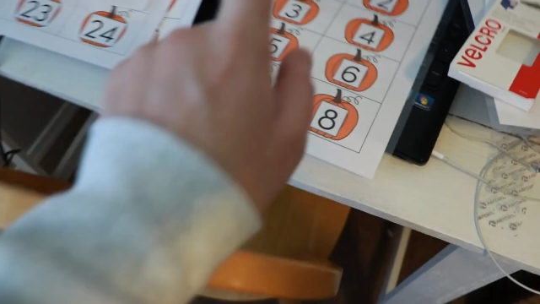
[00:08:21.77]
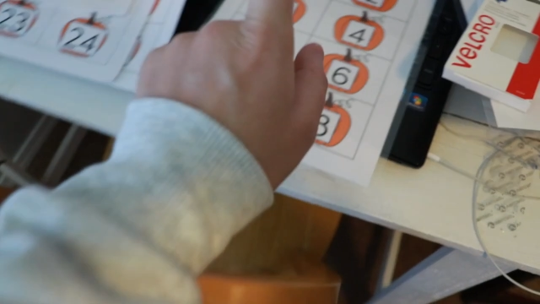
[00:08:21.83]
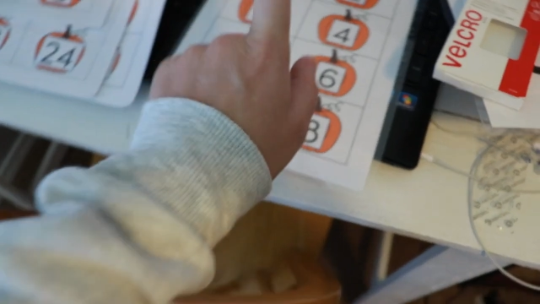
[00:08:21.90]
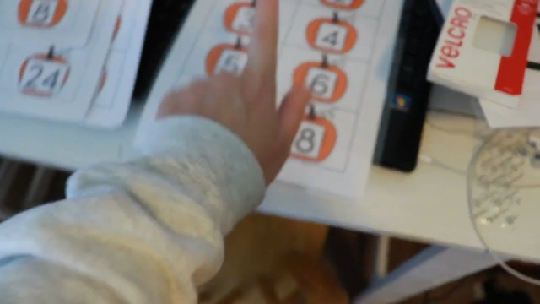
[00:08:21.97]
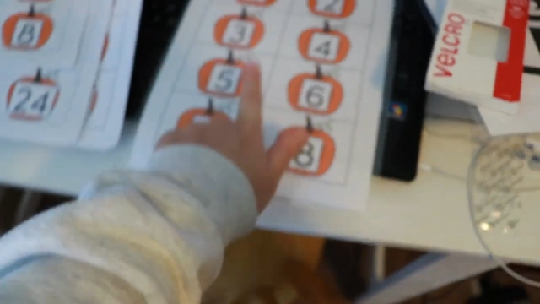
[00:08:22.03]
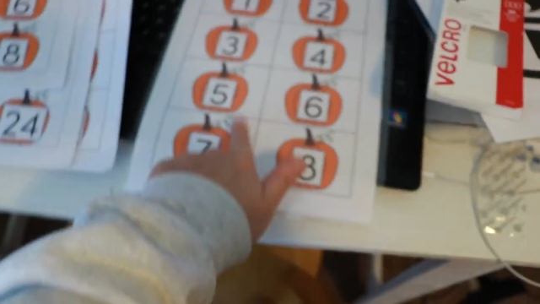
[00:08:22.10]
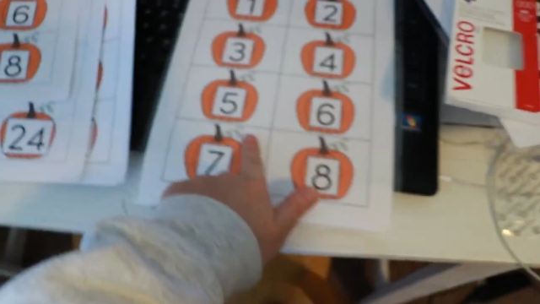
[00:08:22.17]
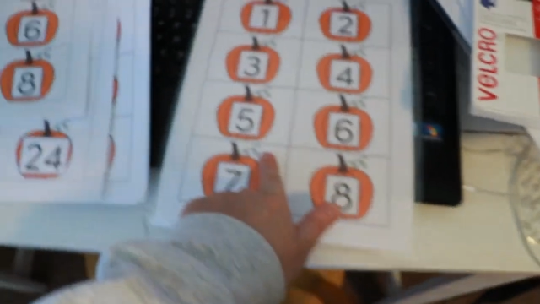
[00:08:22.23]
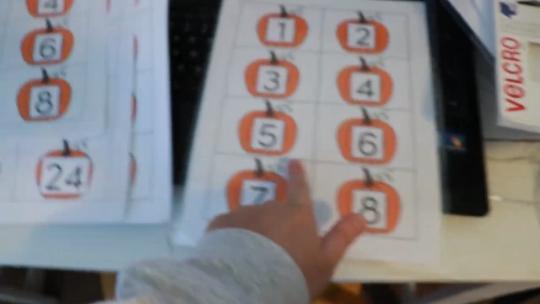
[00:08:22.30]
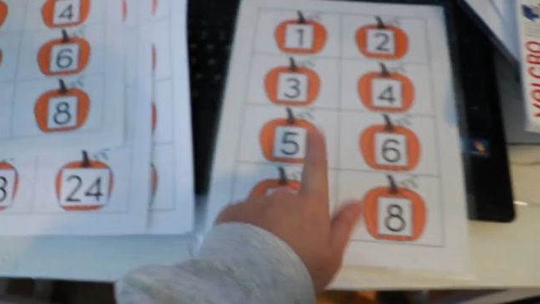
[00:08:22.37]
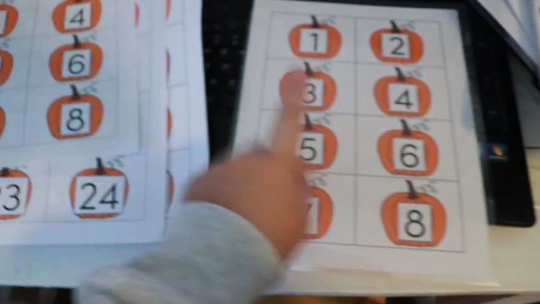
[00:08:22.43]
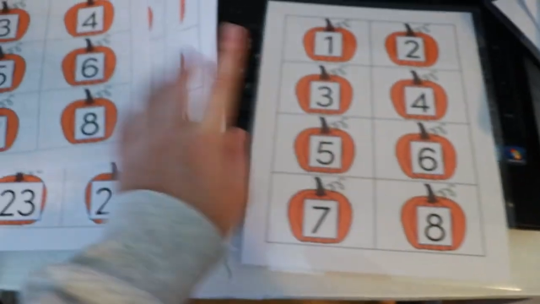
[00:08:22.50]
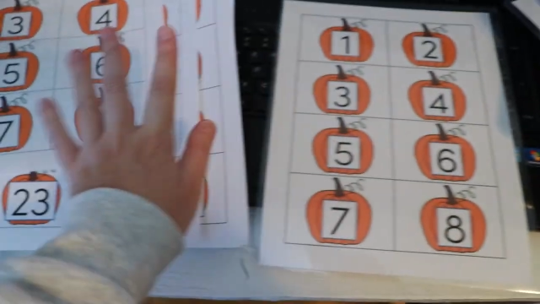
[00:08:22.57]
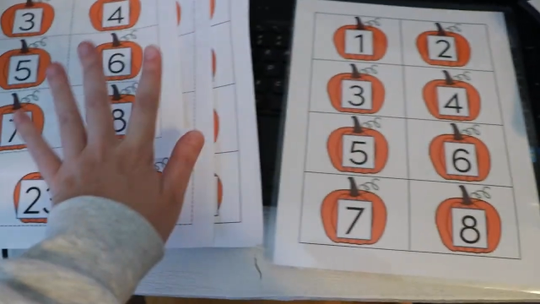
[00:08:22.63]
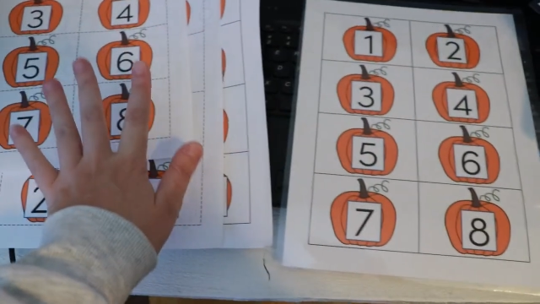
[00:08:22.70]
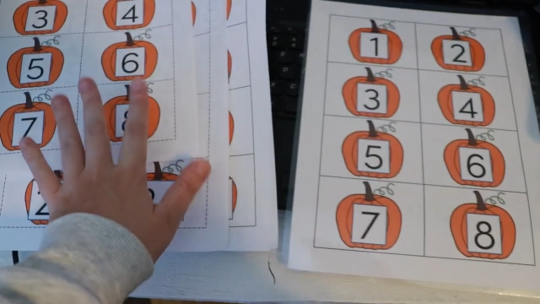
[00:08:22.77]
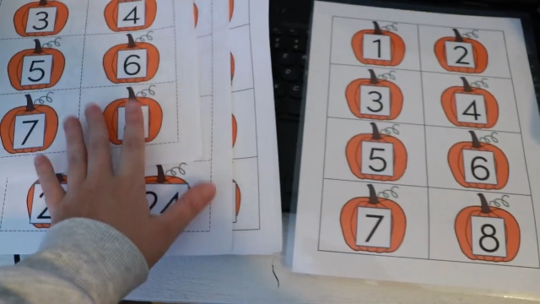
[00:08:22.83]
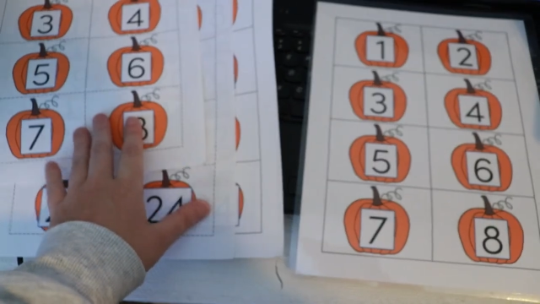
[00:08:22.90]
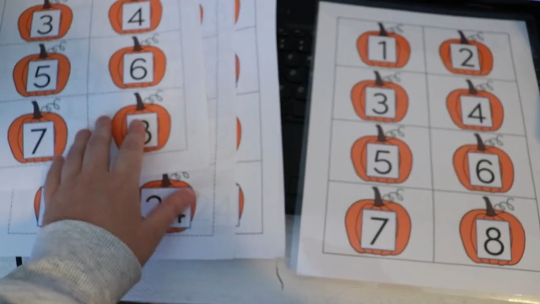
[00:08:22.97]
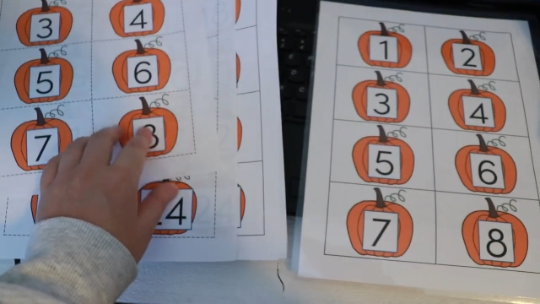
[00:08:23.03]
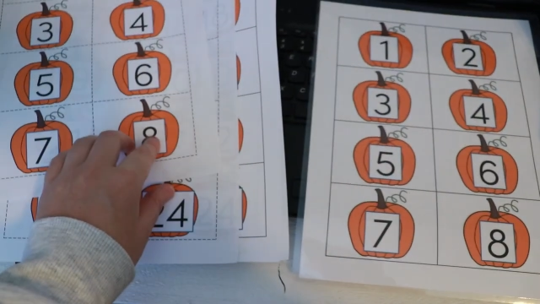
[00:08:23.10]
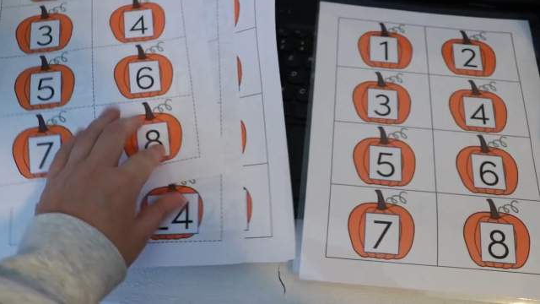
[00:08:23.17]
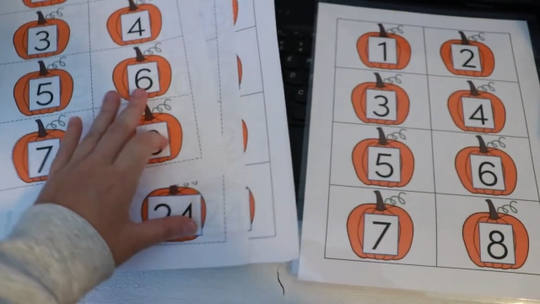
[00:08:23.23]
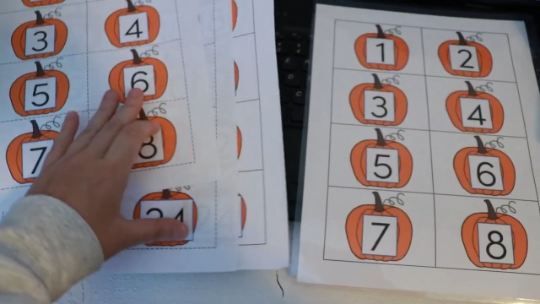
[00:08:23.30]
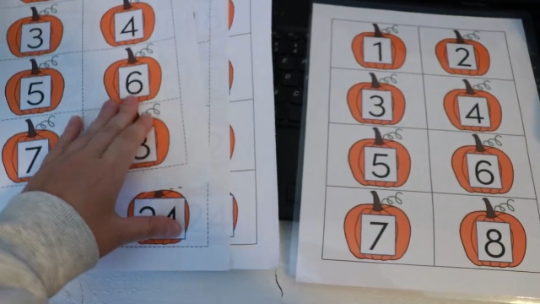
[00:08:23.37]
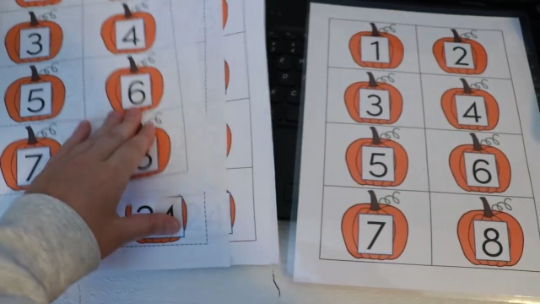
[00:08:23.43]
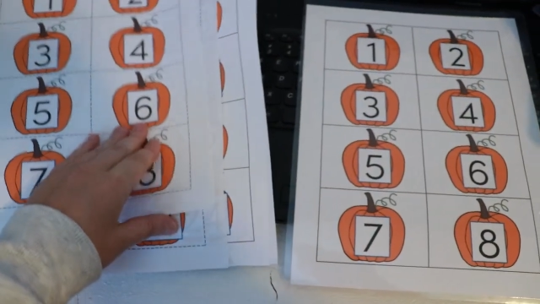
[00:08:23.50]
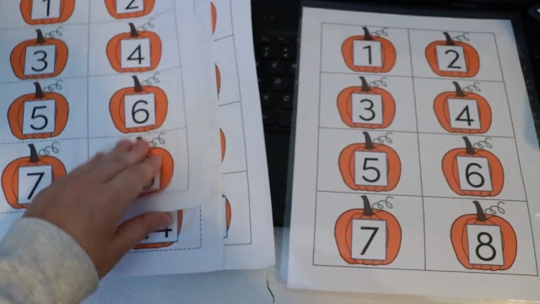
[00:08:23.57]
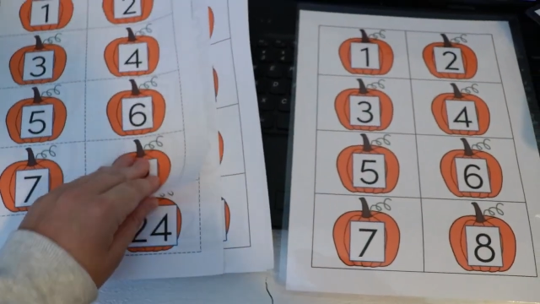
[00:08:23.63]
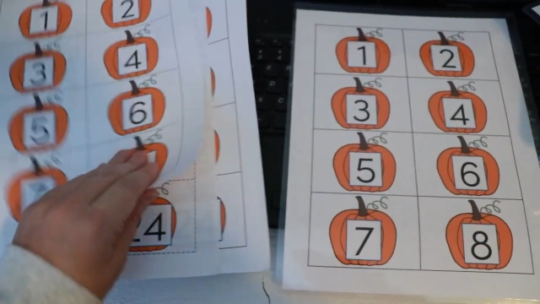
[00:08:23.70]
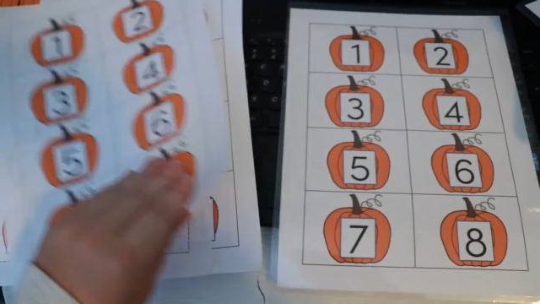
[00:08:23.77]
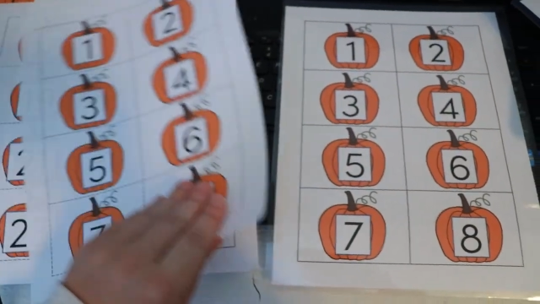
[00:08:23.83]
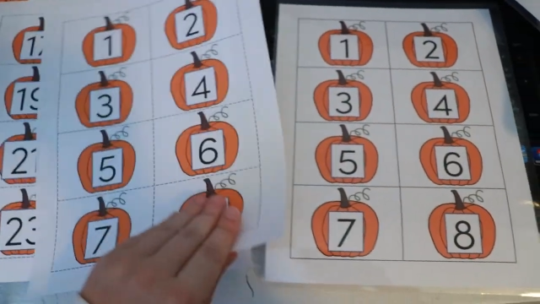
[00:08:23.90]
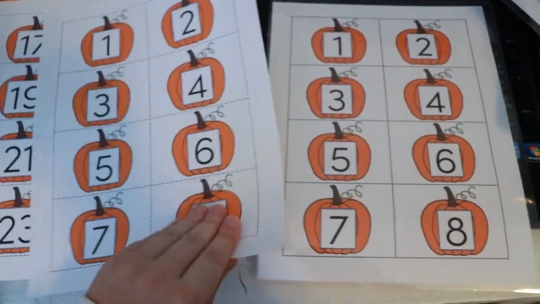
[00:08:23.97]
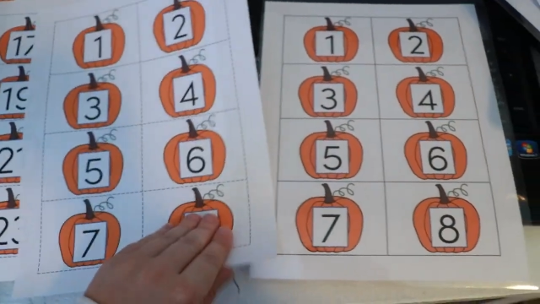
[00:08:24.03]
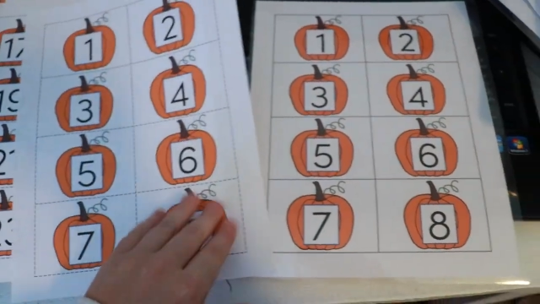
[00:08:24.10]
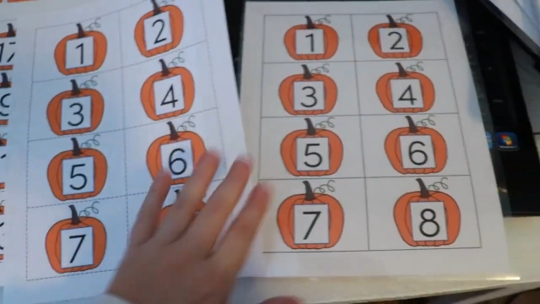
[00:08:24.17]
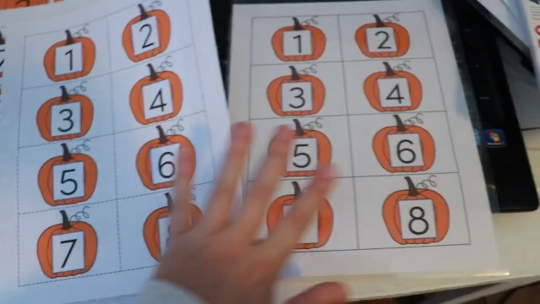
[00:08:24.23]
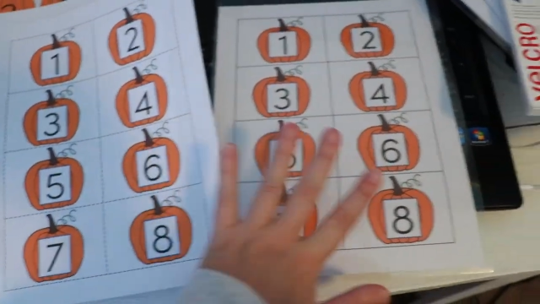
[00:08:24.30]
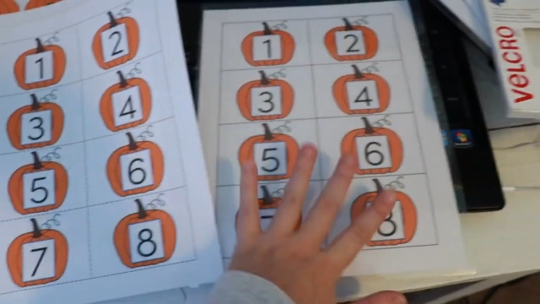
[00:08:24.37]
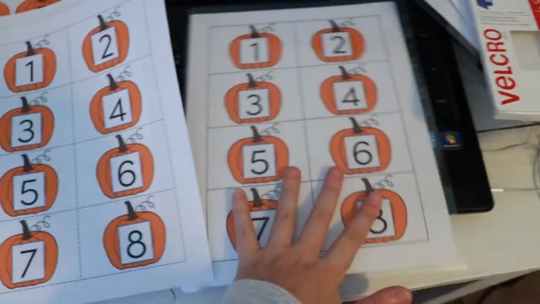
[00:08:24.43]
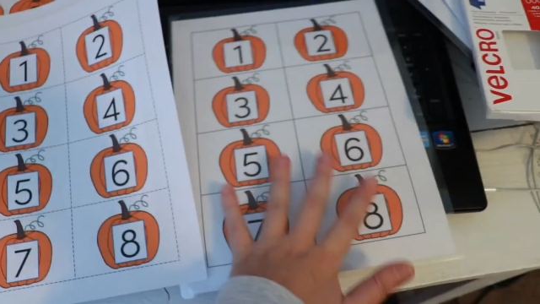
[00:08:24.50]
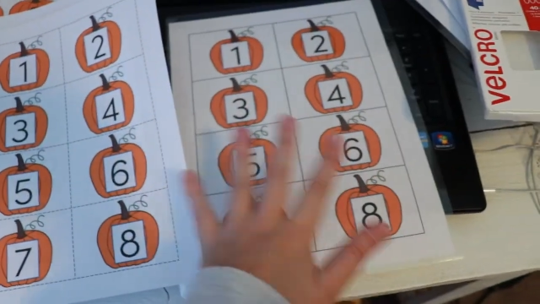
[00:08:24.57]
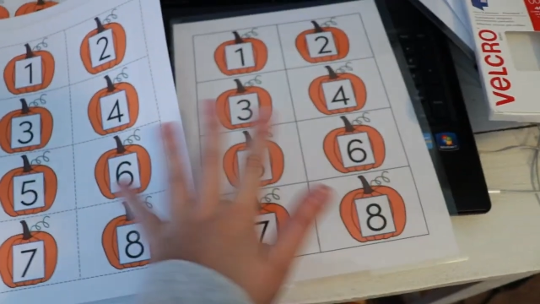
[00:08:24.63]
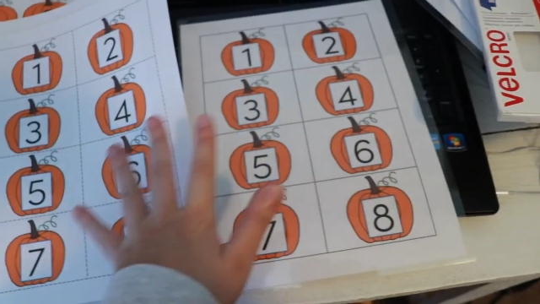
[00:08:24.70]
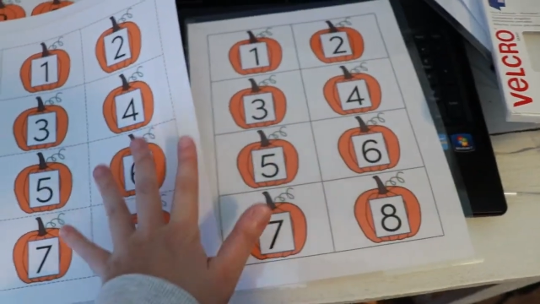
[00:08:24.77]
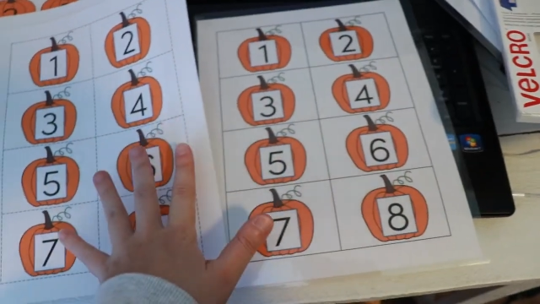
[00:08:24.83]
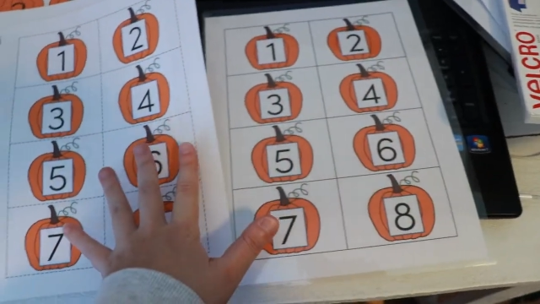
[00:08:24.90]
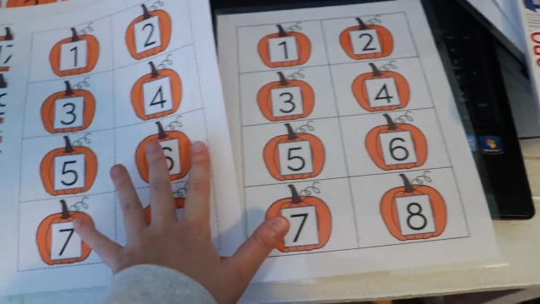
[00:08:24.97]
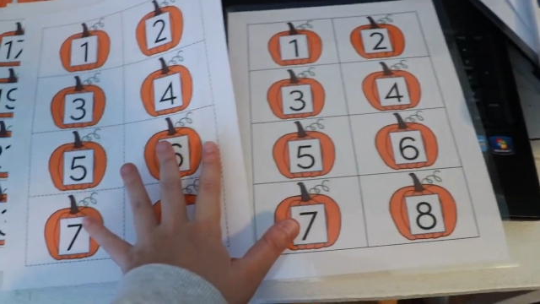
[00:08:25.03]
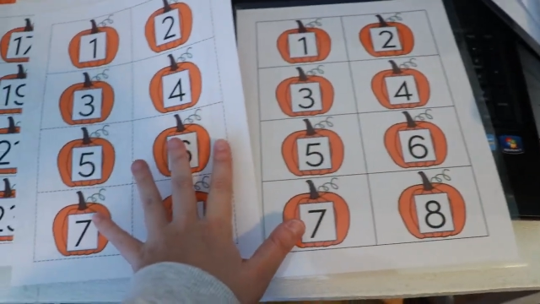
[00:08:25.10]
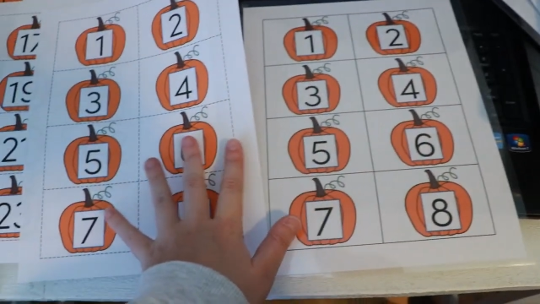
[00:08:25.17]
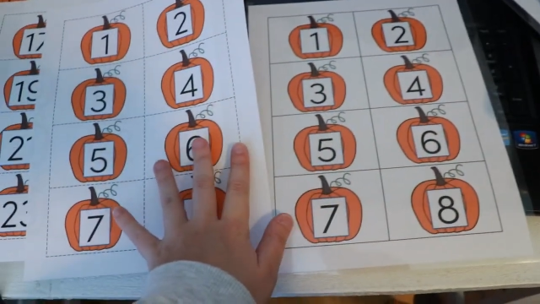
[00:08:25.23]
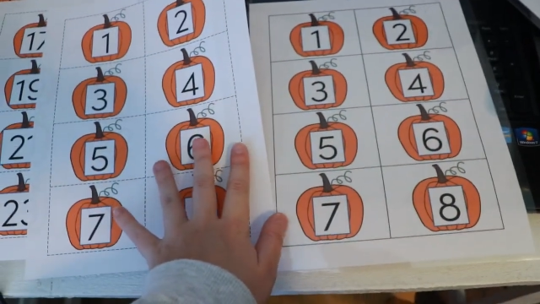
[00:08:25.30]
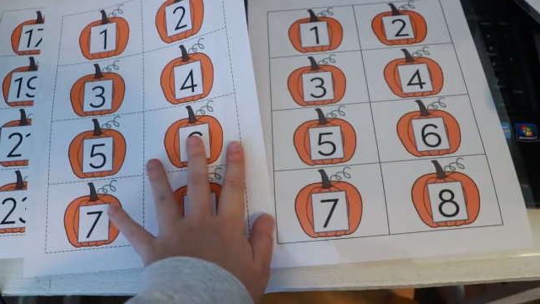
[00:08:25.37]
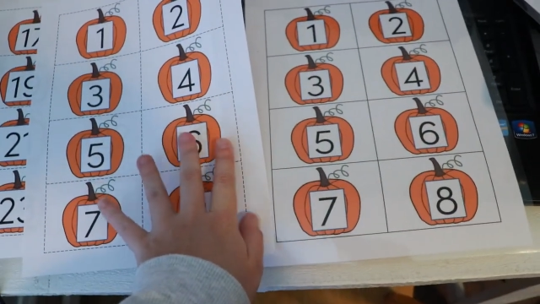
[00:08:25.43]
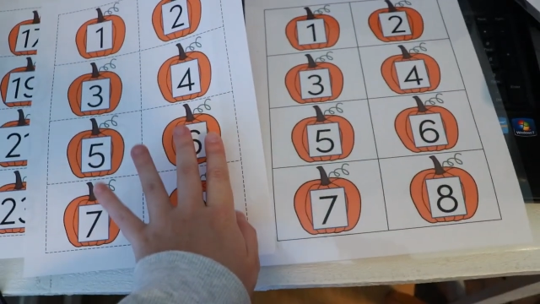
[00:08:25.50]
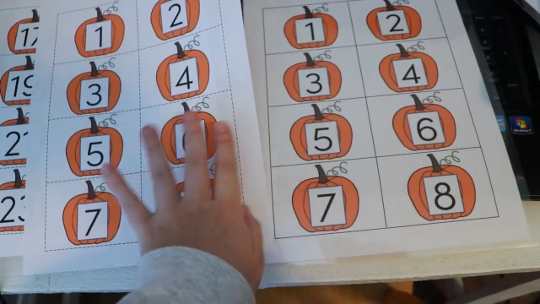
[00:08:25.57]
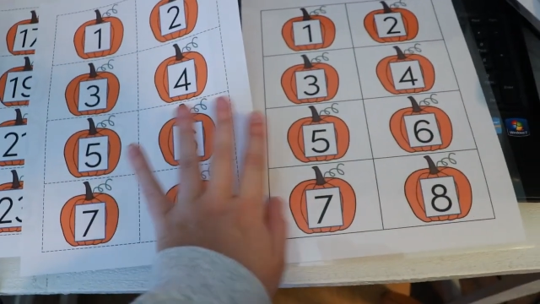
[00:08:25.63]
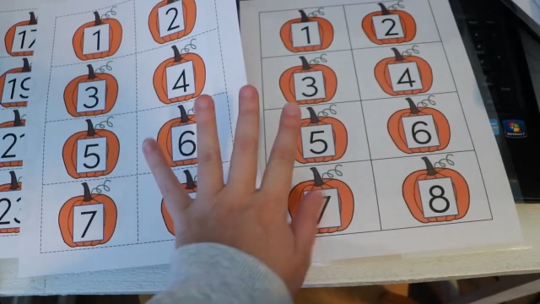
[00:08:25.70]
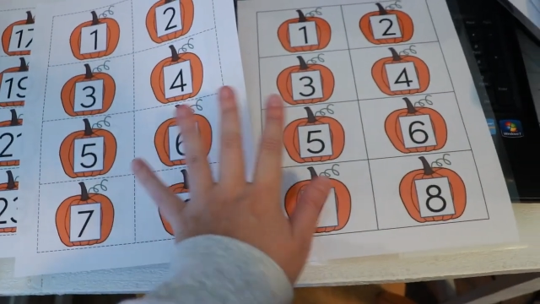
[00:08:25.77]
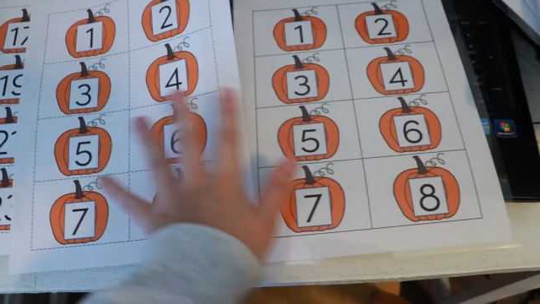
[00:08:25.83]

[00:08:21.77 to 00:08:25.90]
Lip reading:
No face is visible, so there are no lips to read.